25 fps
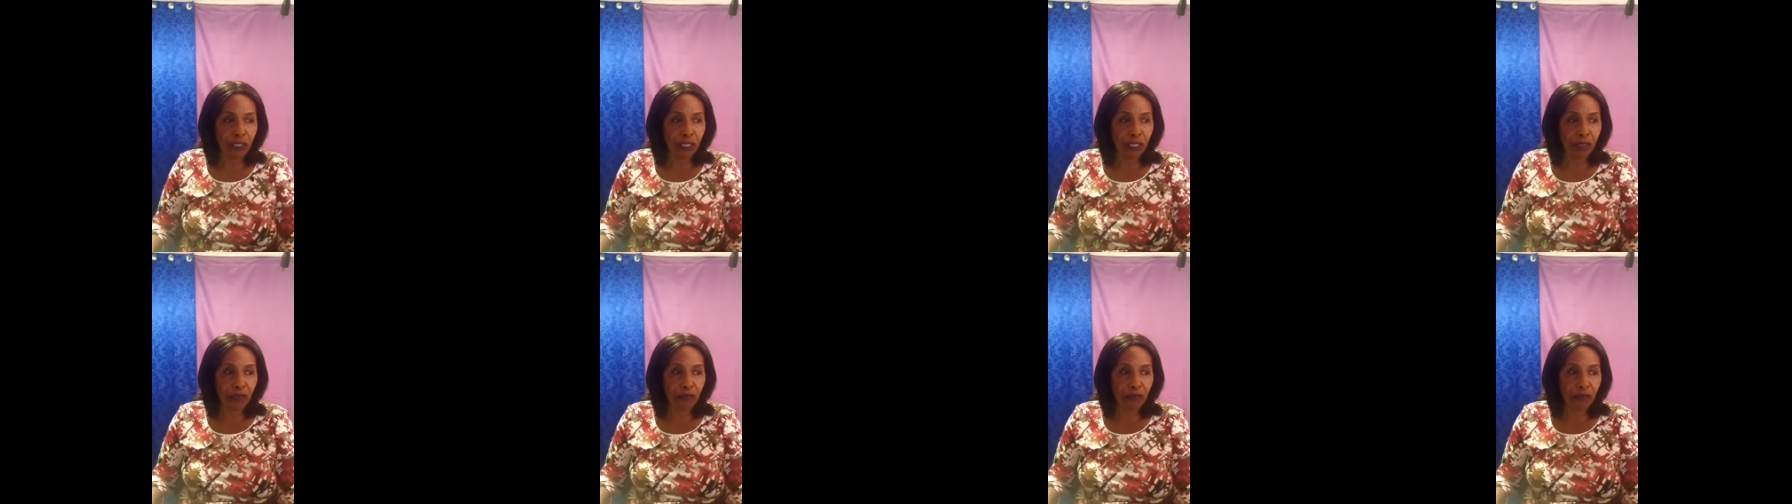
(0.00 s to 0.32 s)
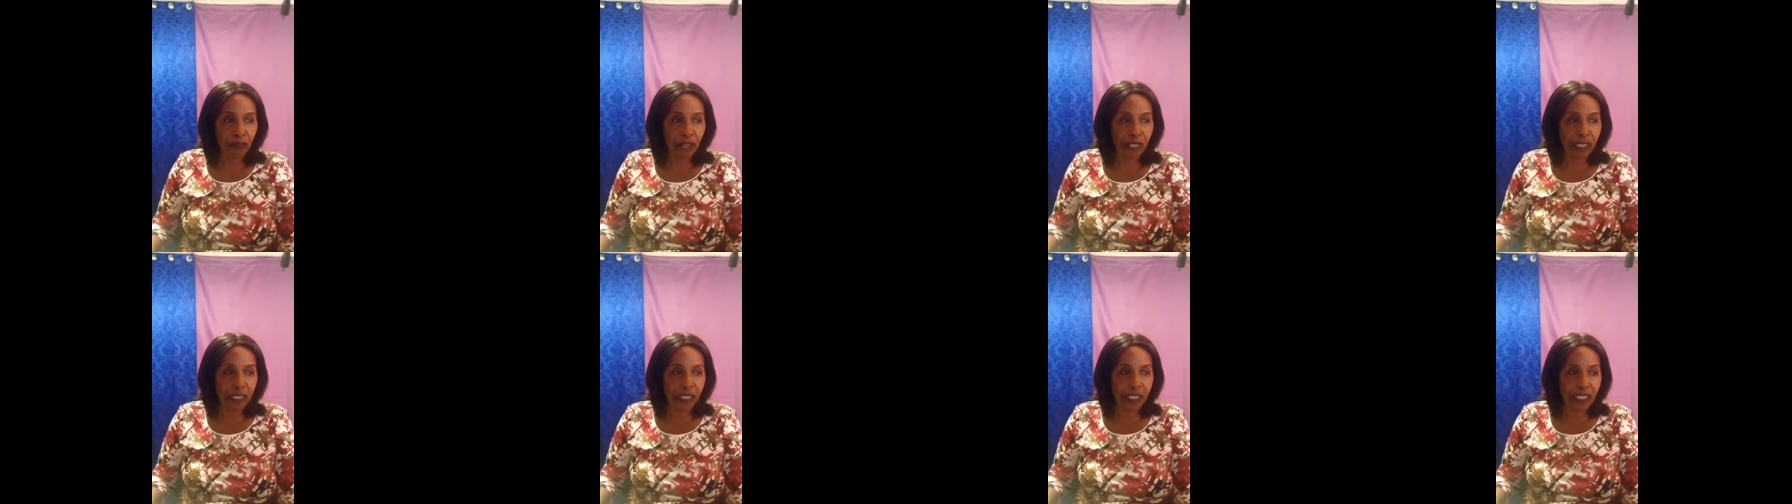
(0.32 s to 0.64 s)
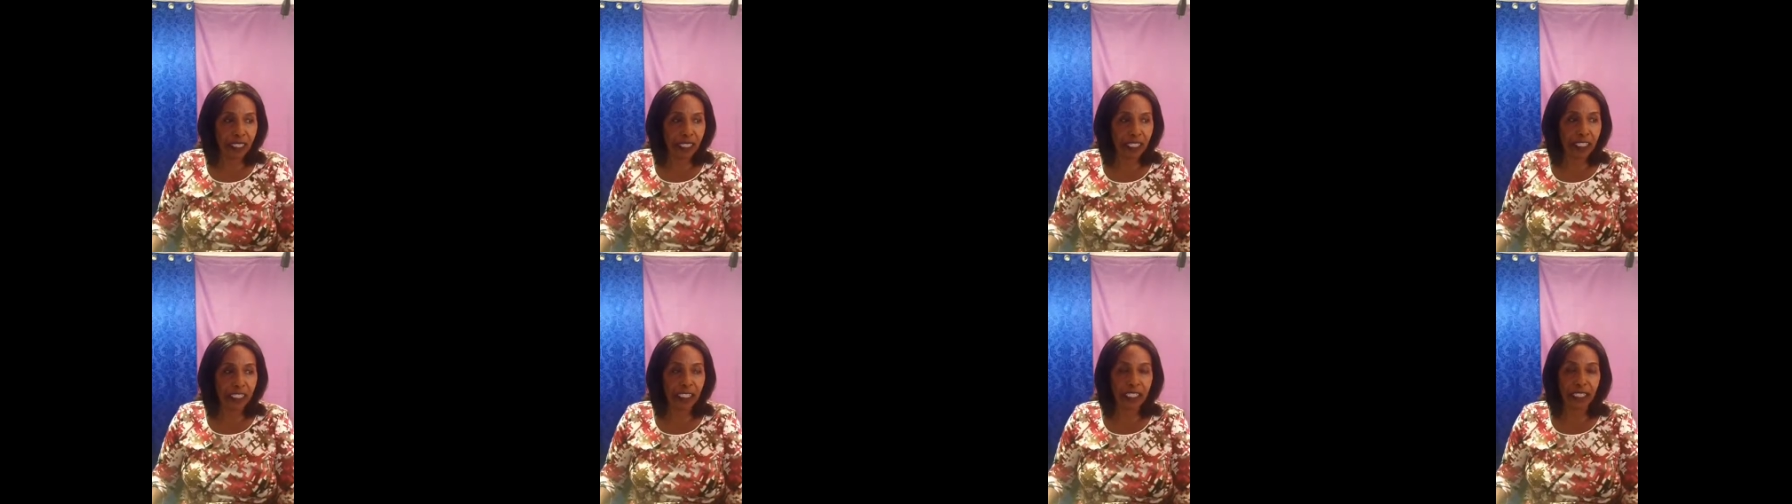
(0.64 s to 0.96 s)
the first
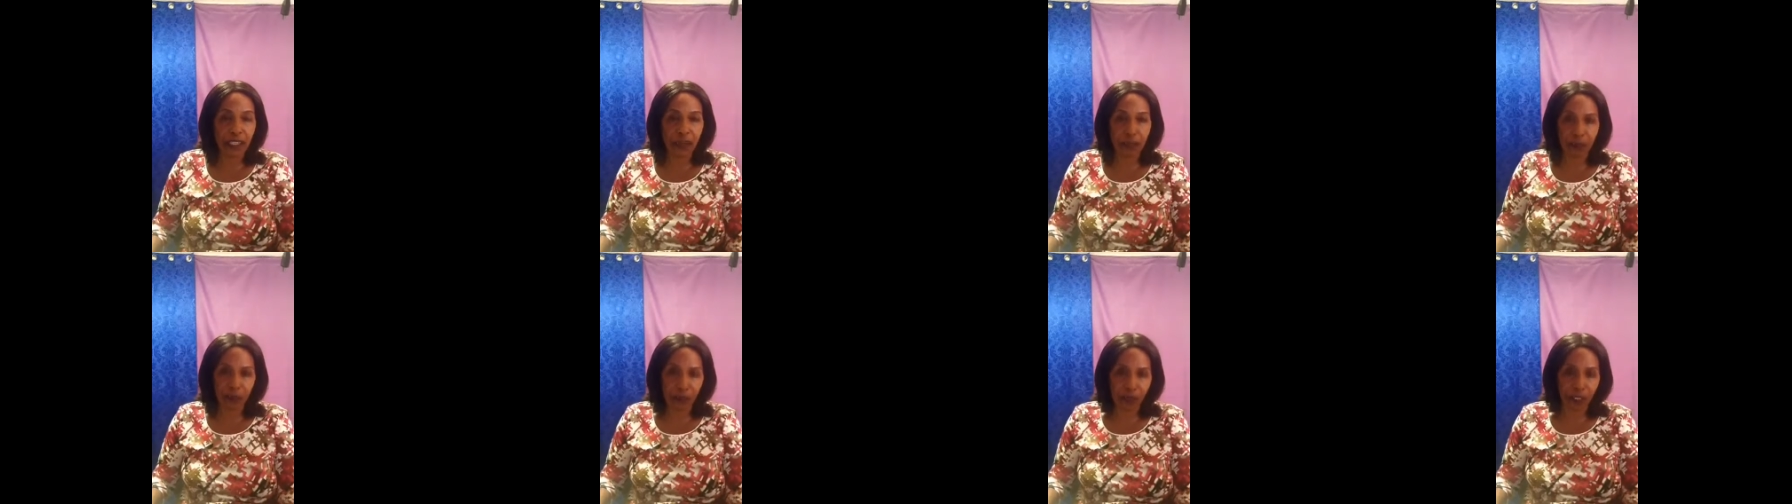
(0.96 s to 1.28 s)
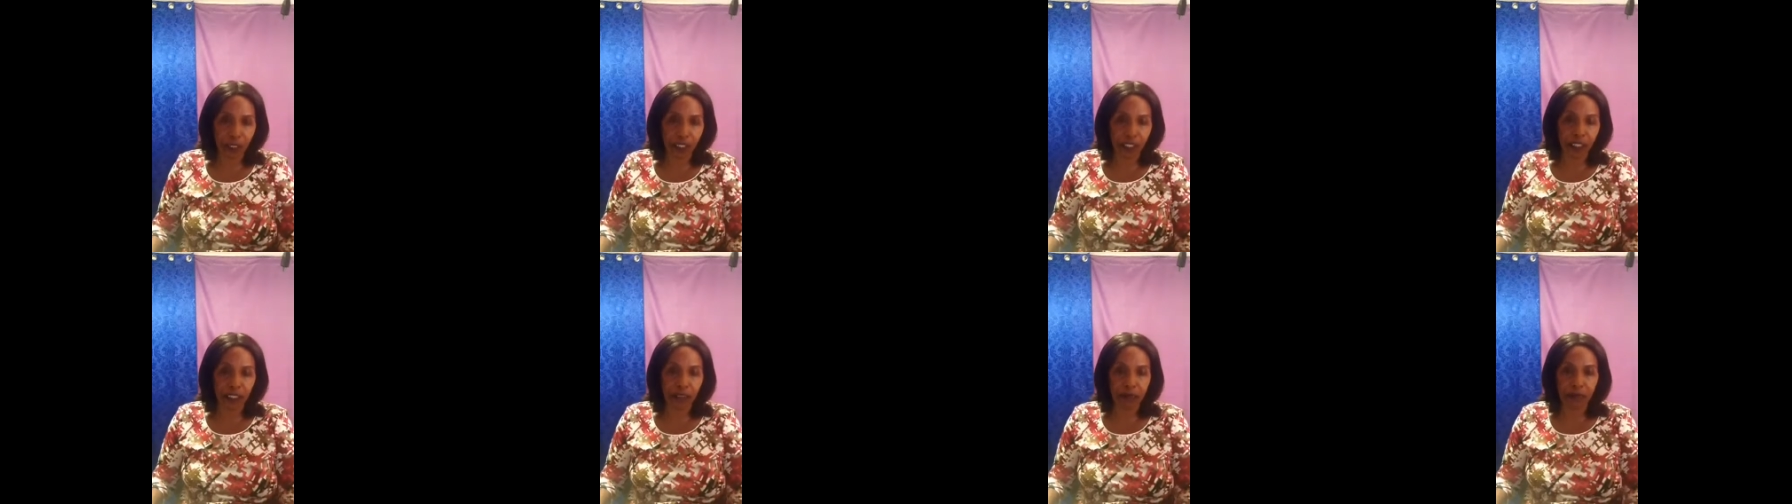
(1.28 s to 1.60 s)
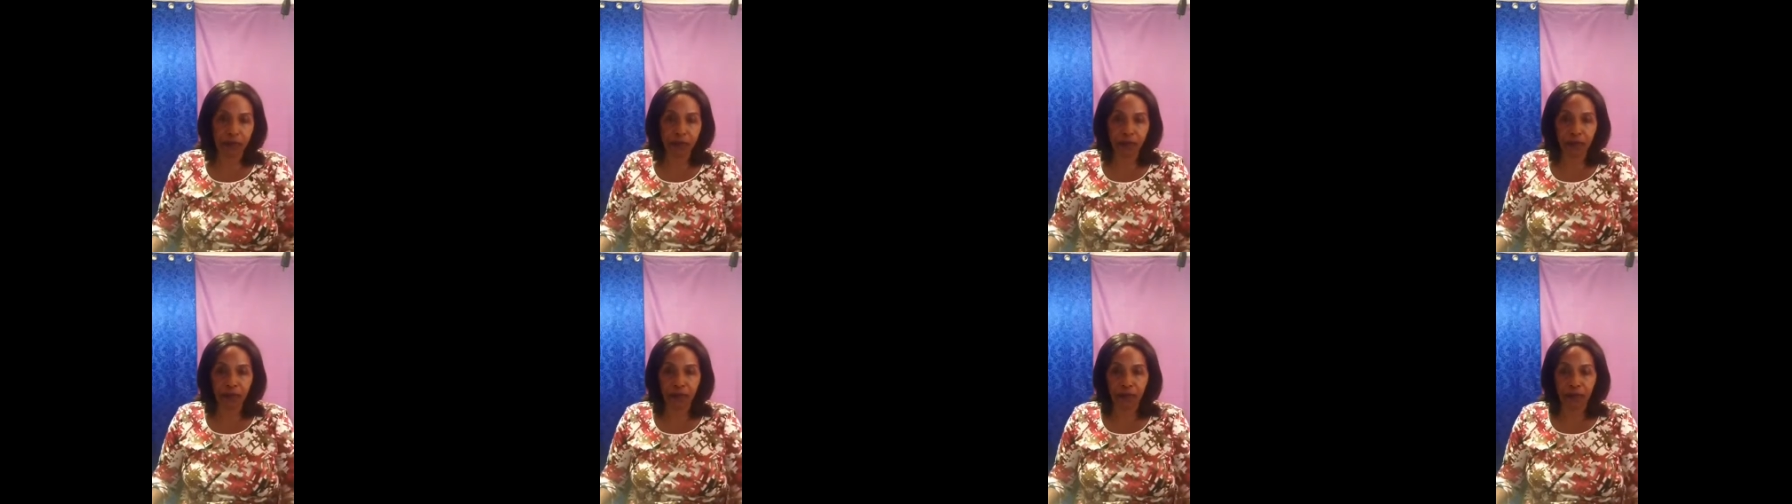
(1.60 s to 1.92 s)
thing in the
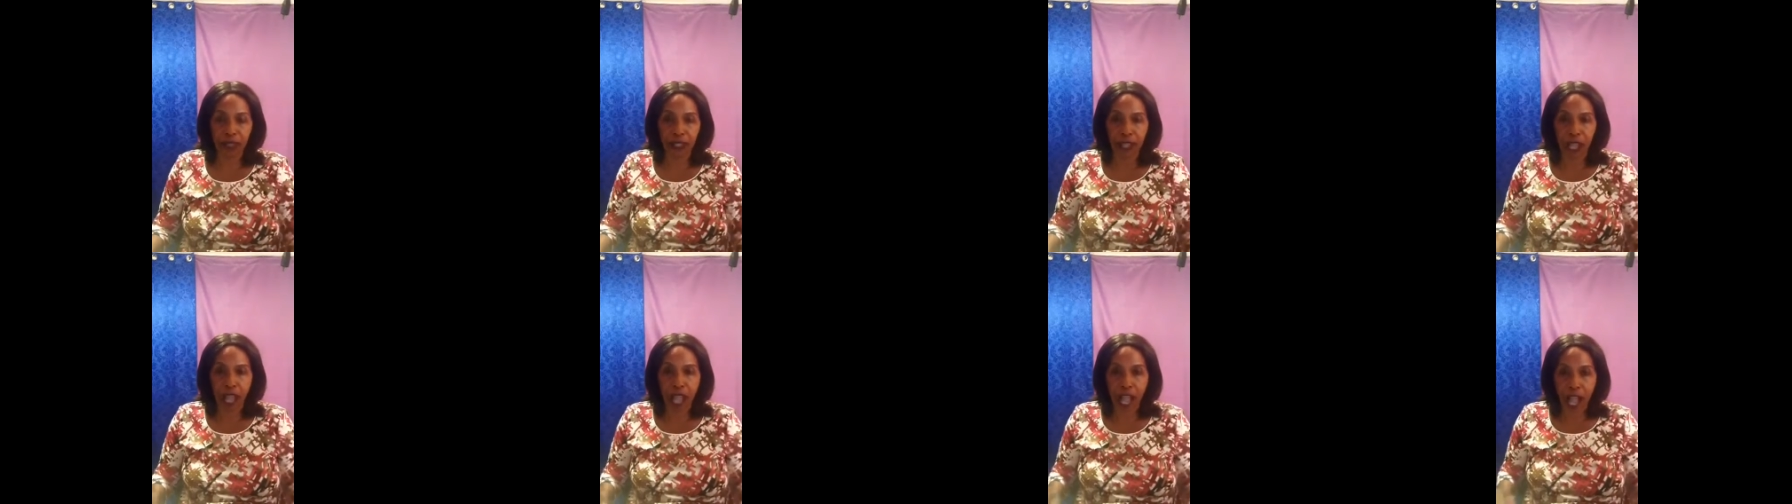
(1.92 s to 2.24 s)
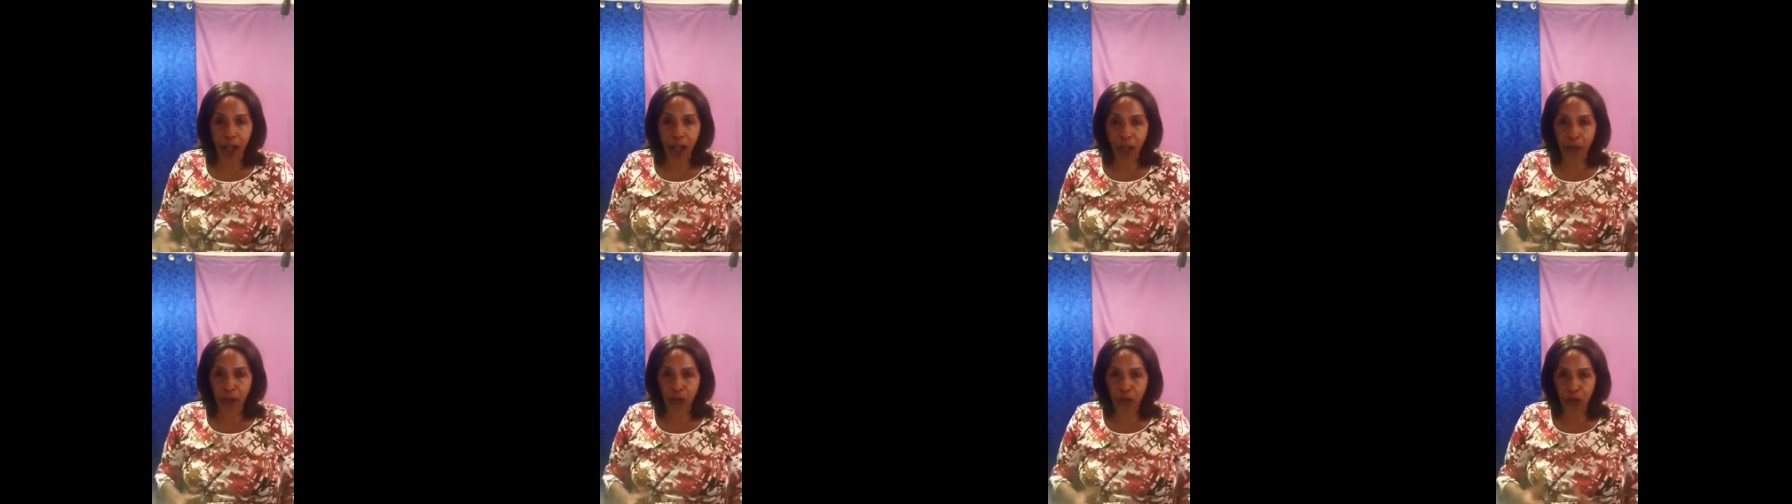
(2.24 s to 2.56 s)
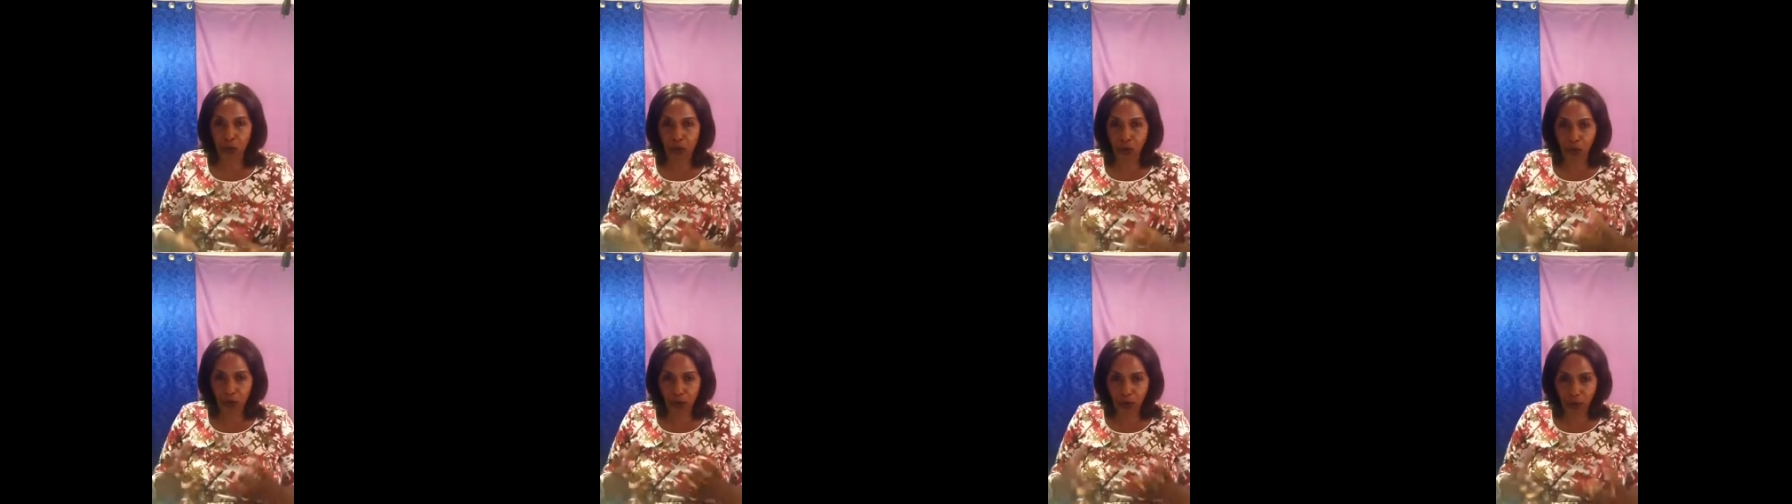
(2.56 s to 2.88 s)
morning, how
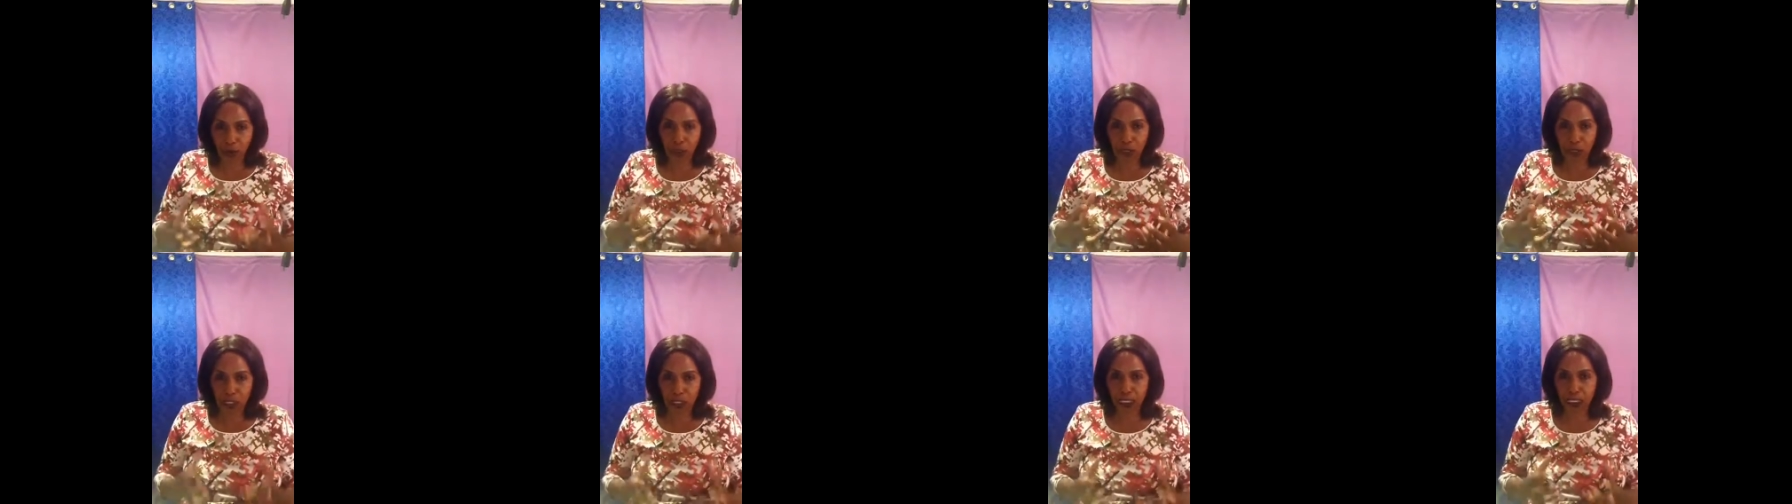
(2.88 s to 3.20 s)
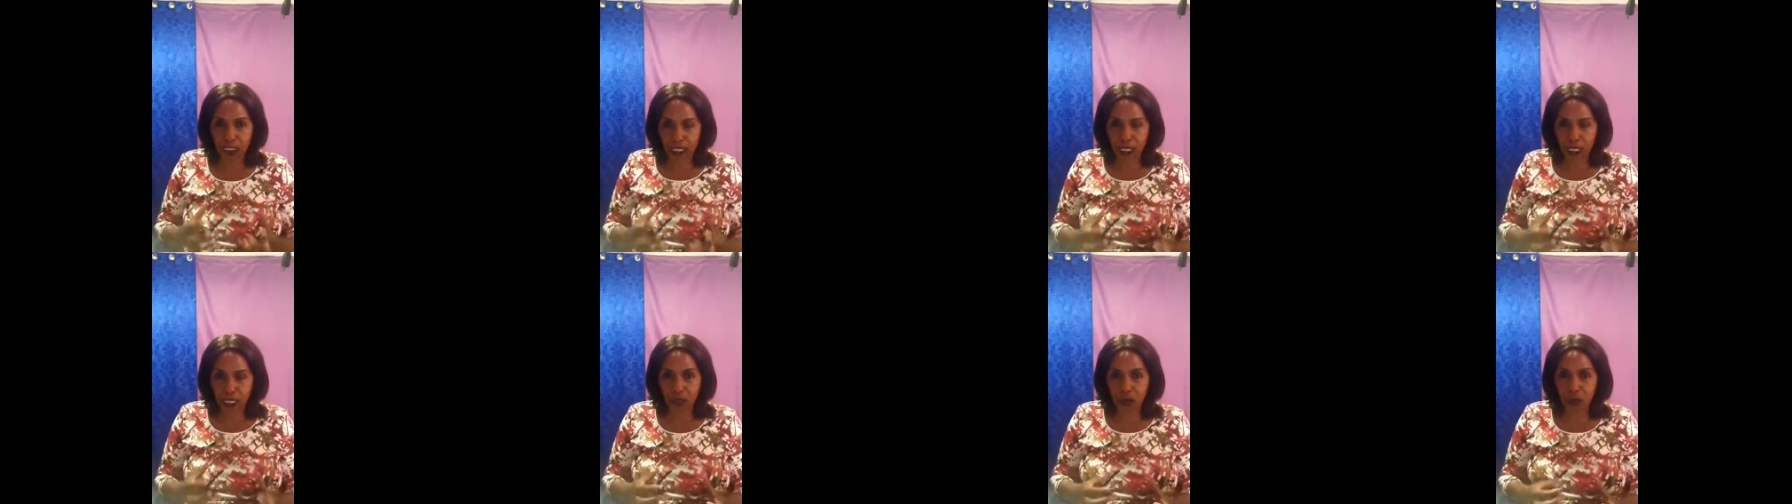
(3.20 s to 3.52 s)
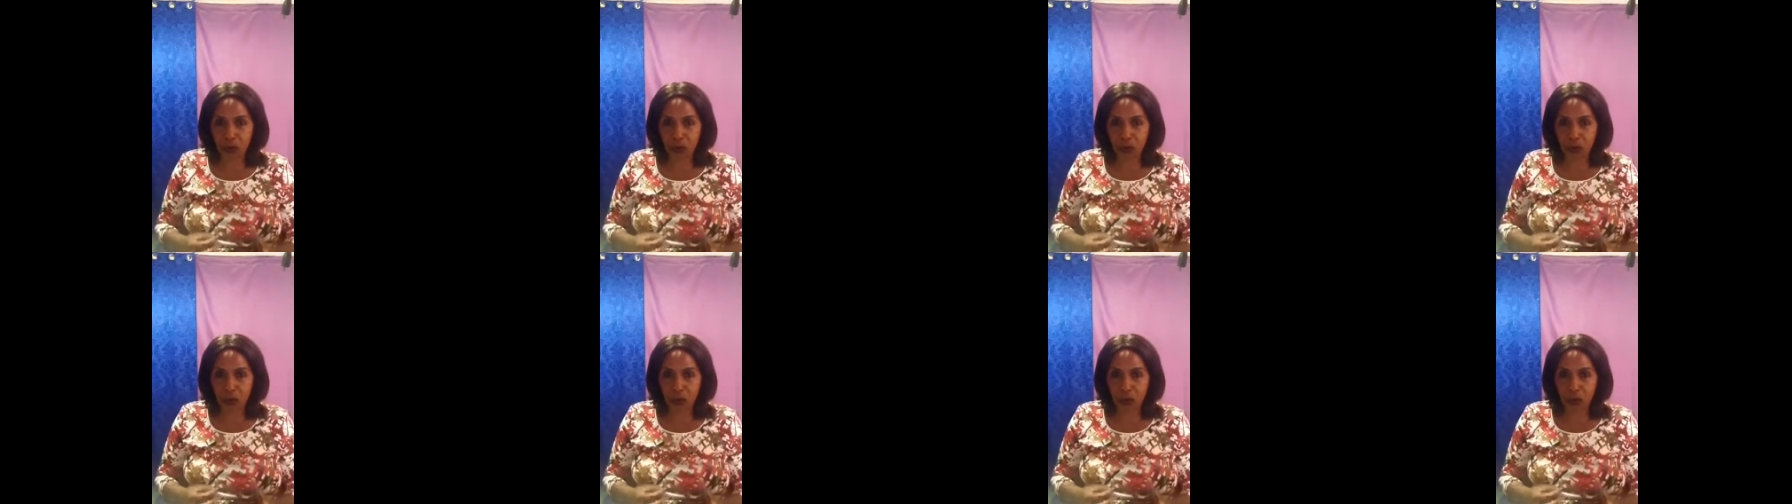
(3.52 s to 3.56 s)
to control the day.